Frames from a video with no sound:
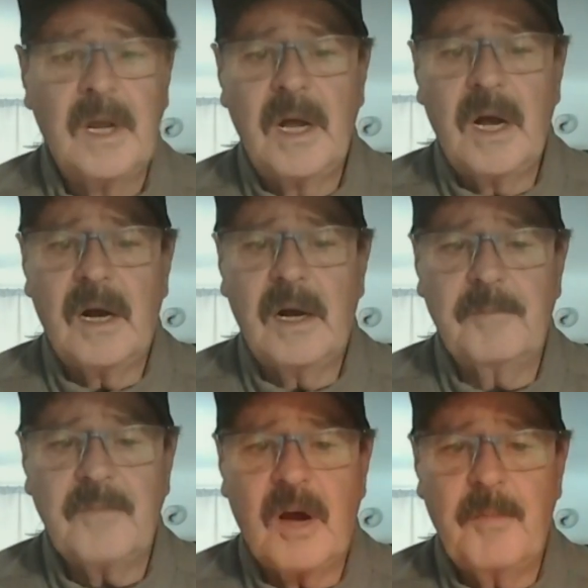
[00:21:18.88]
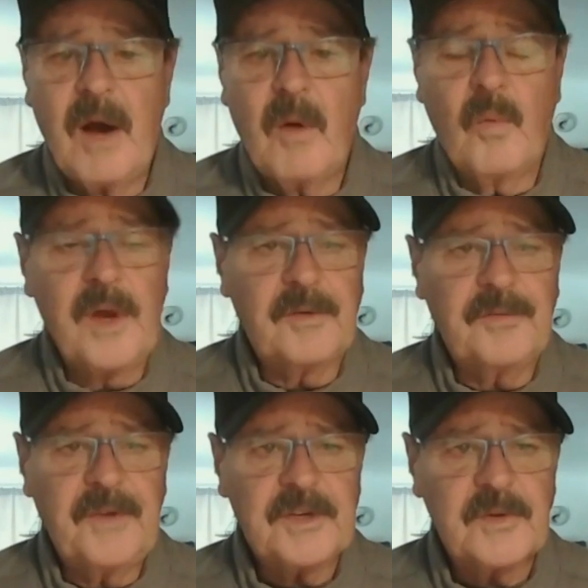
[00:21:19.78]
about winter
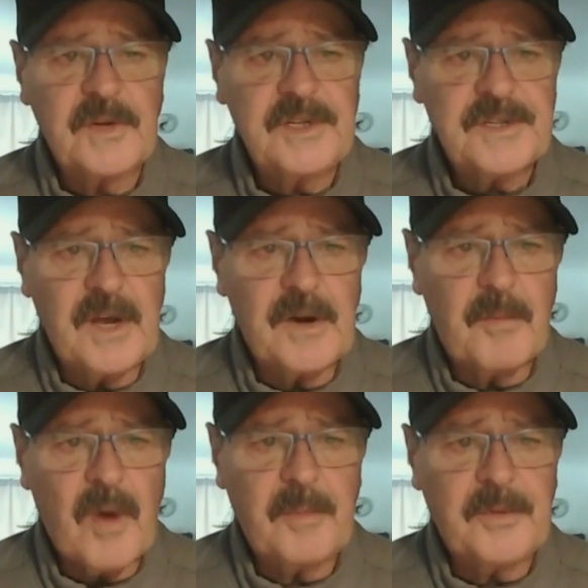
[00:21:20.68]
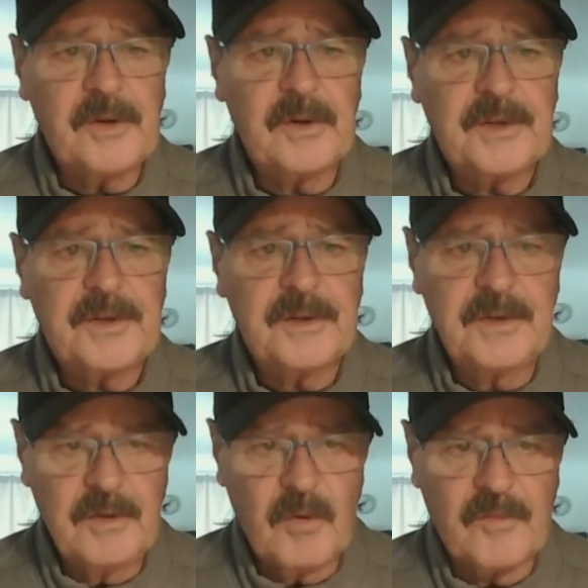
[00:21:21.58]
fisheries that are popular
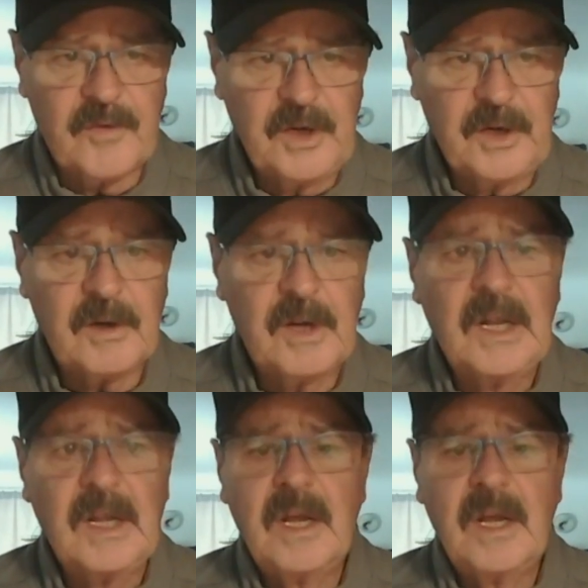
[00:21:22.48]
over here.